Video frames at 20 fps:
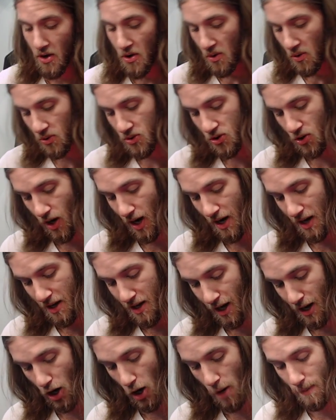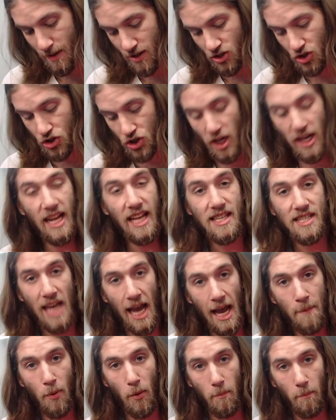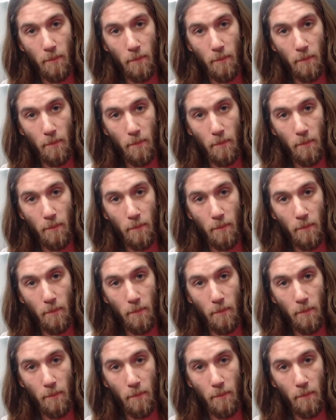or trying to cut open shitty tape on